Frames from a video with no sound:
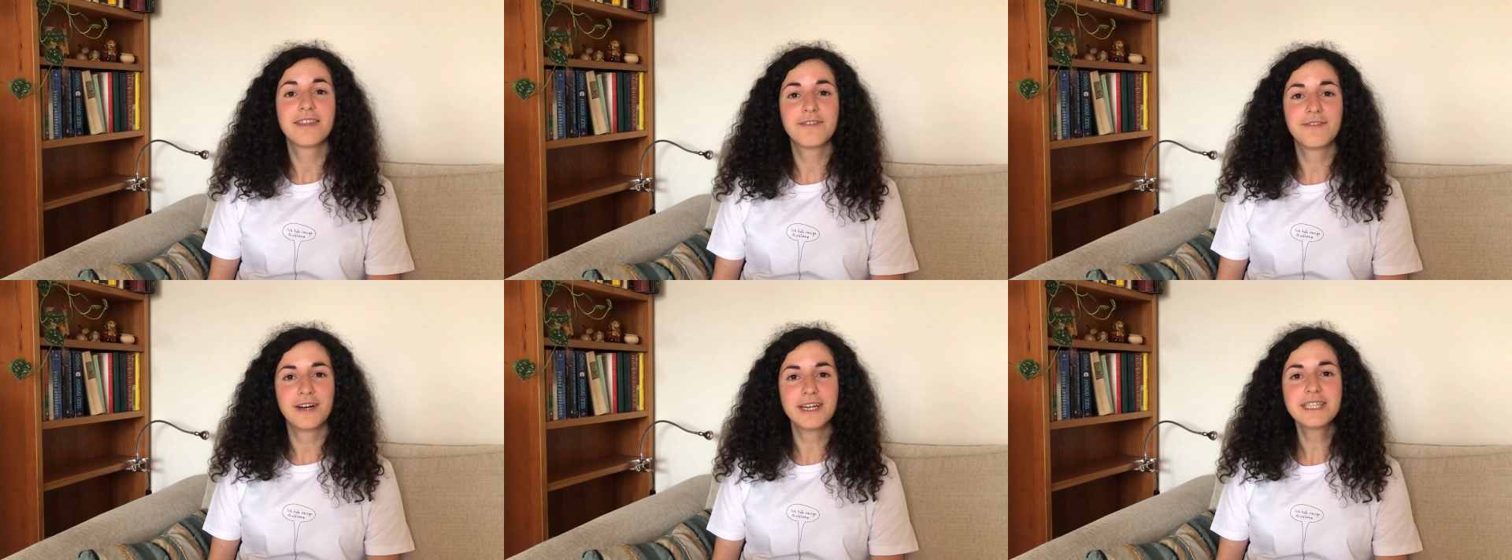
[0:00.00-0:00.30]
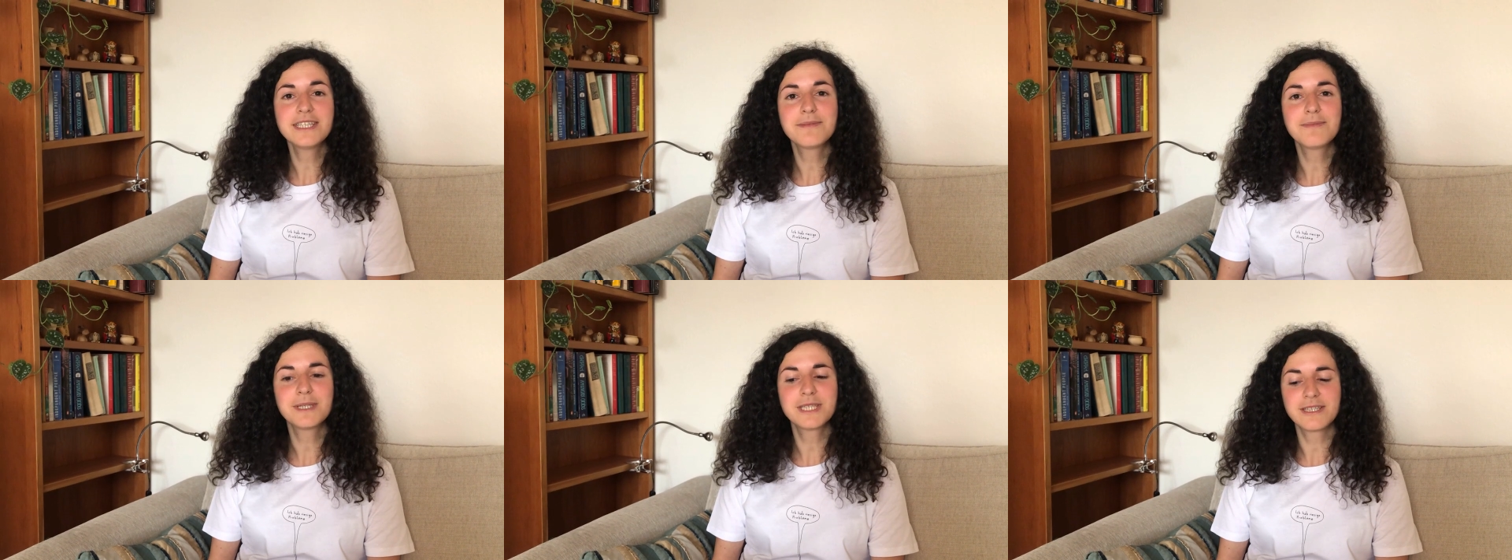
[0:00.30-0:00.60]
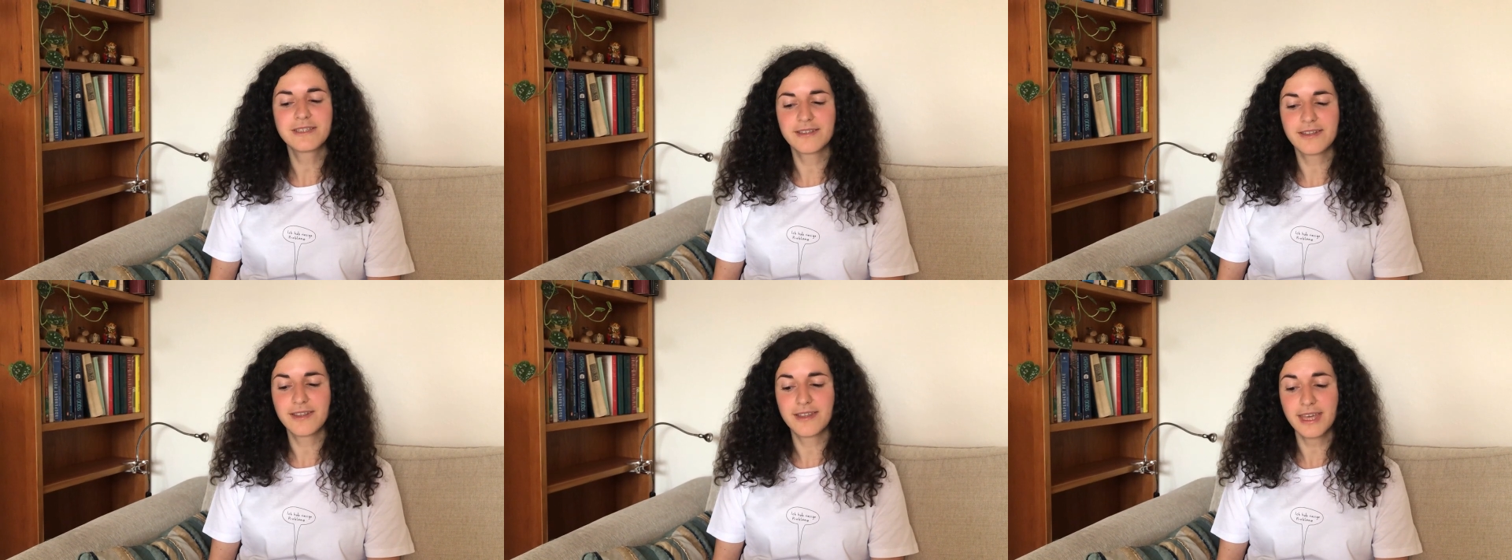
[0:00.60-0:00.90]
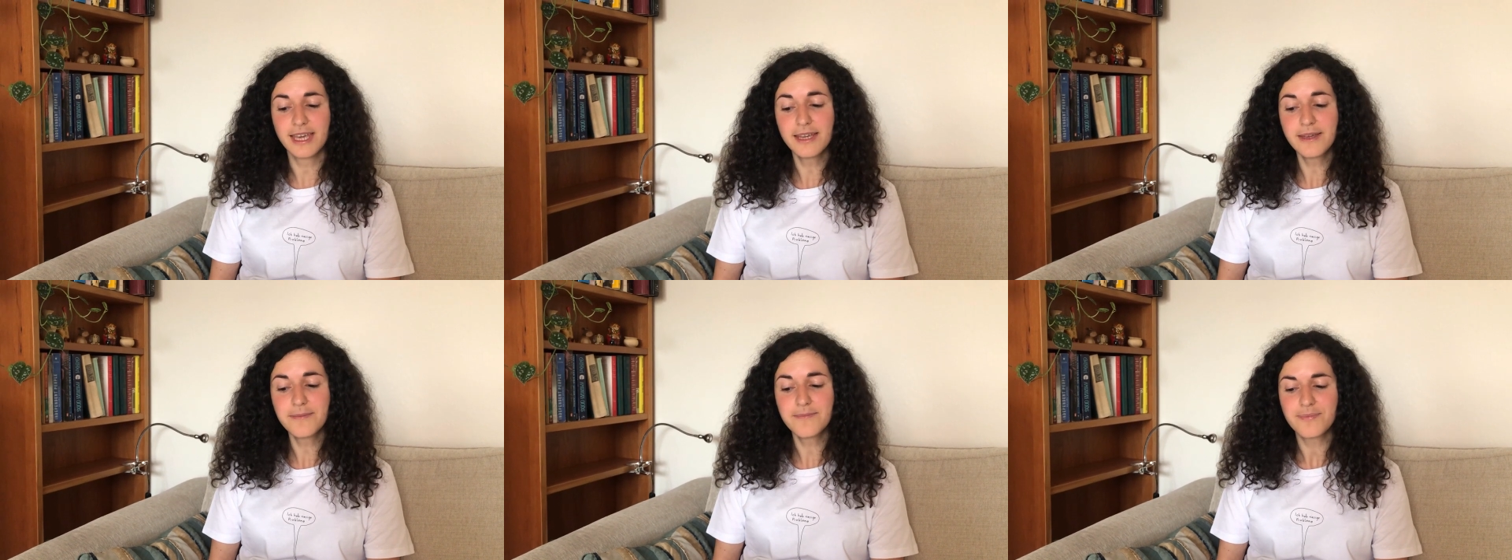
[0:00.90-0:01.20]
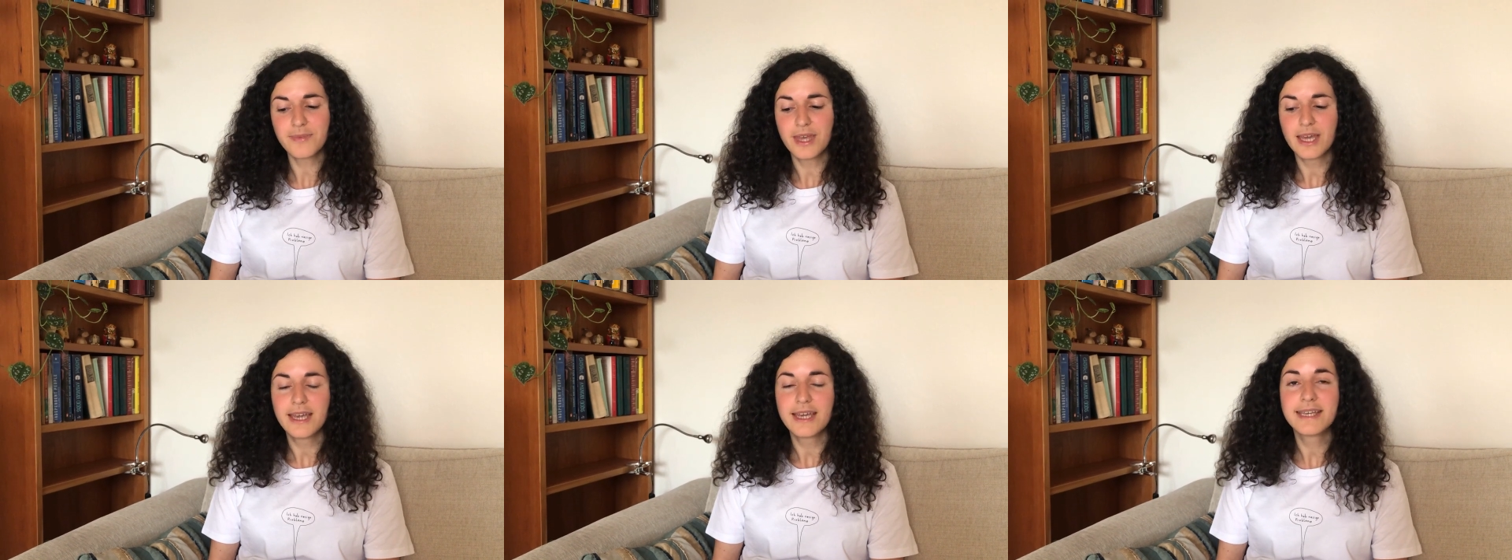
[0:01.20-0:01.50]
The fundamental thing
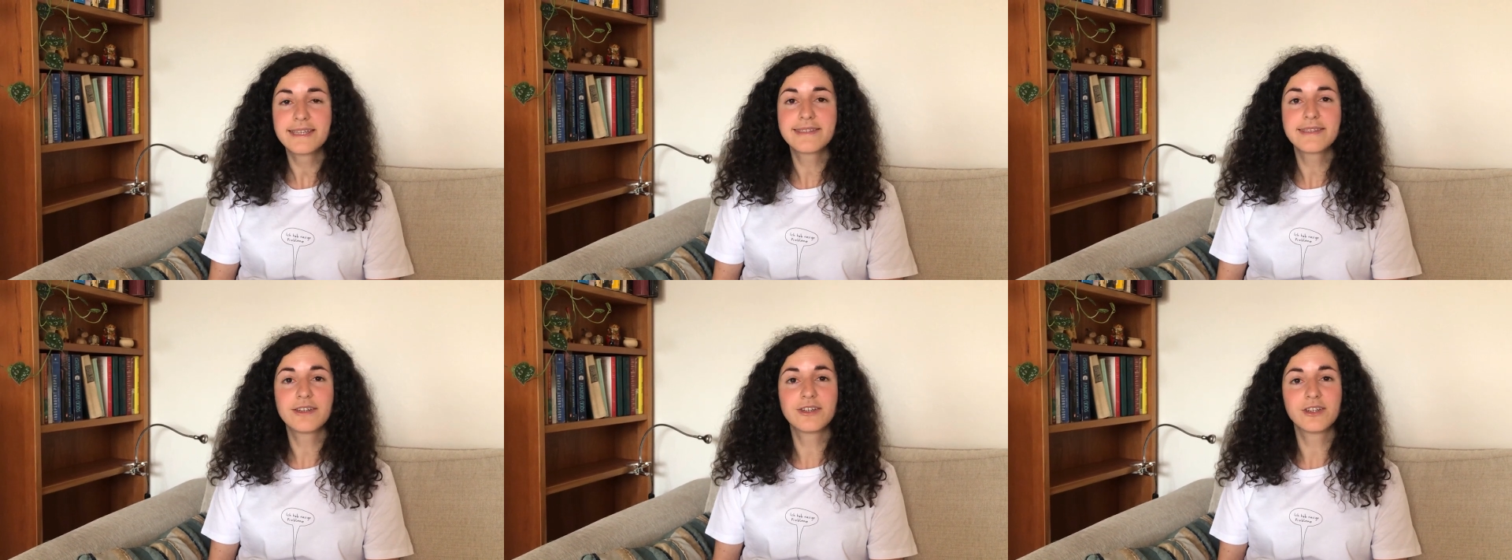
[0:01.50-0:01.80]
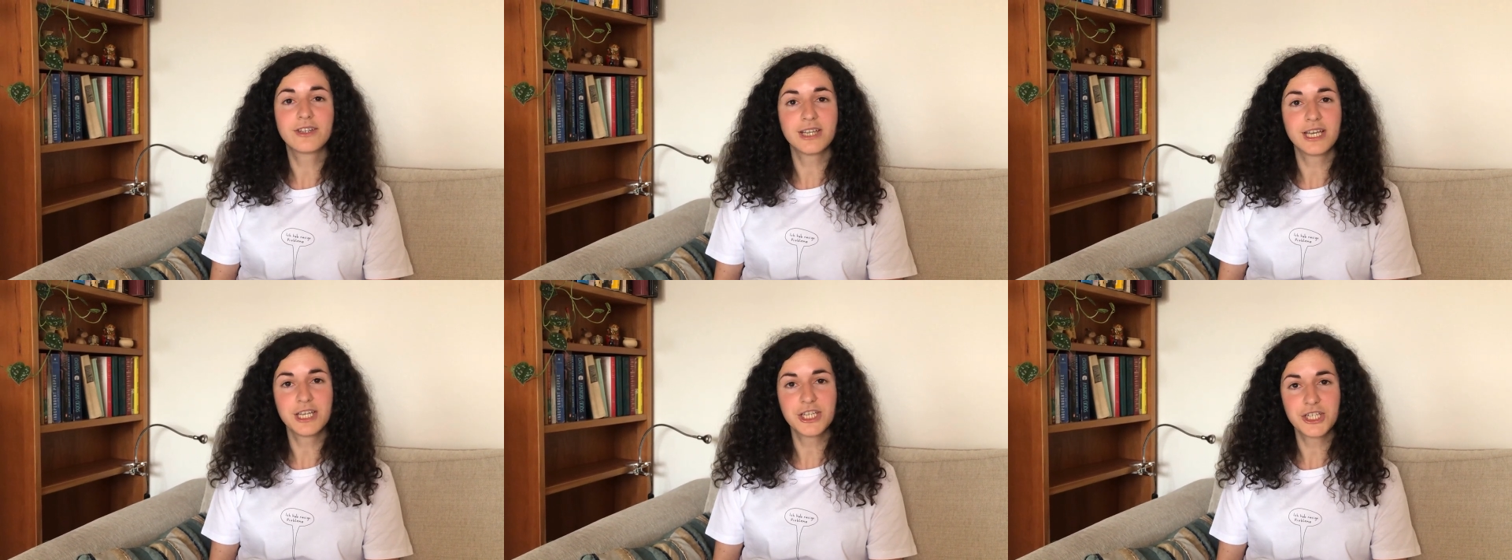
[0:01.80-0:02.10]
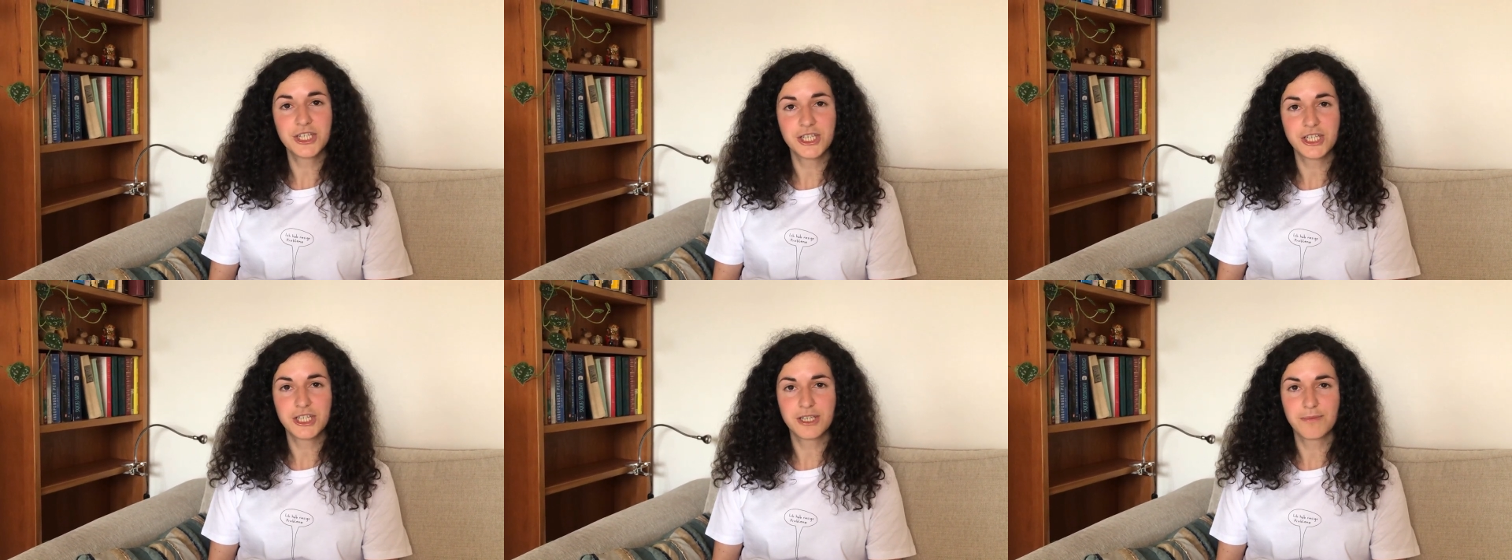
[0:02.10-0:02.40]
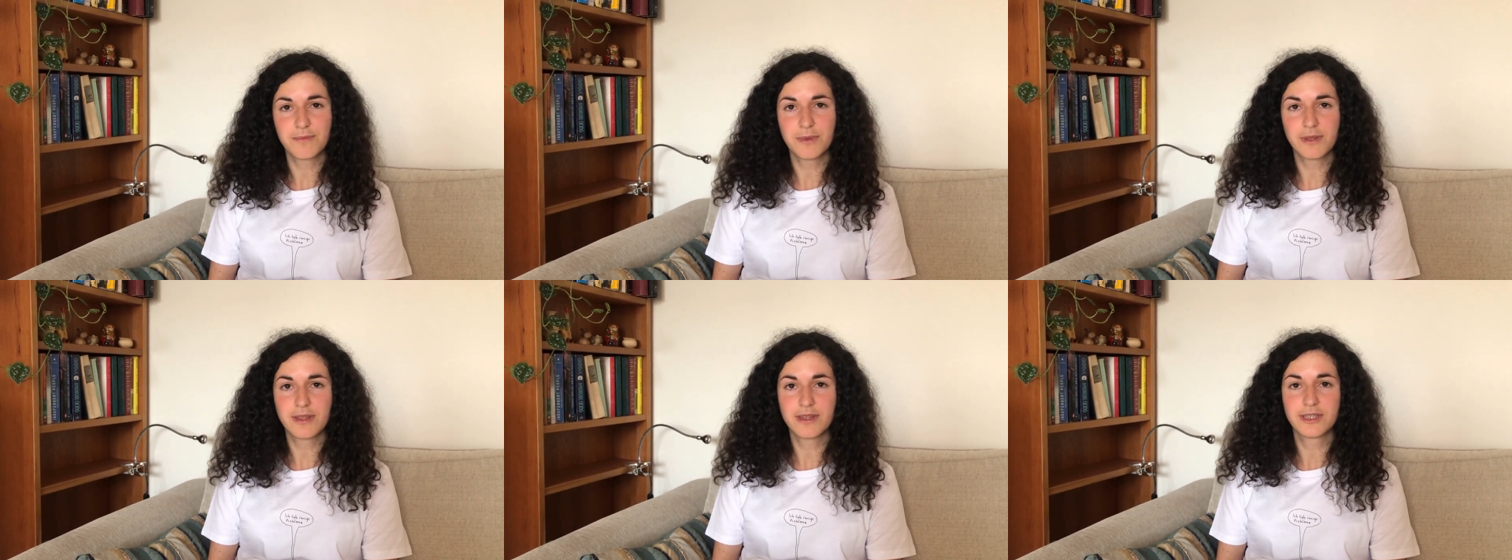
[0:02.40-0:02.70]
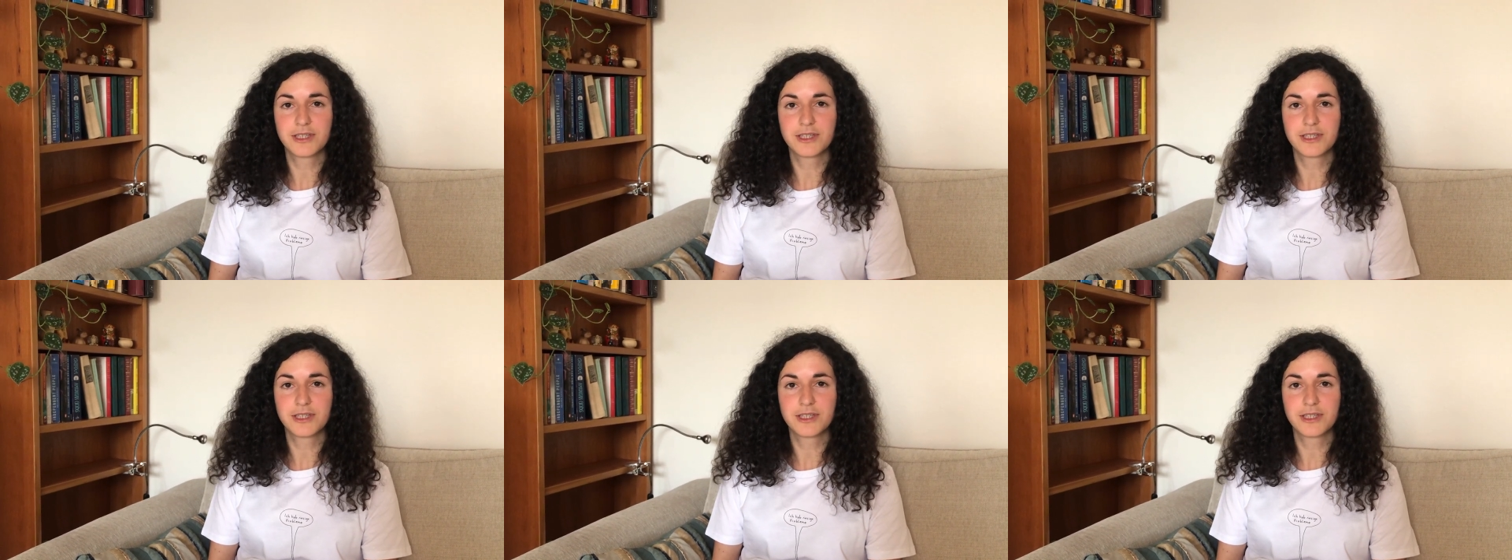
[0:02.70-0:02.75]
is the relationship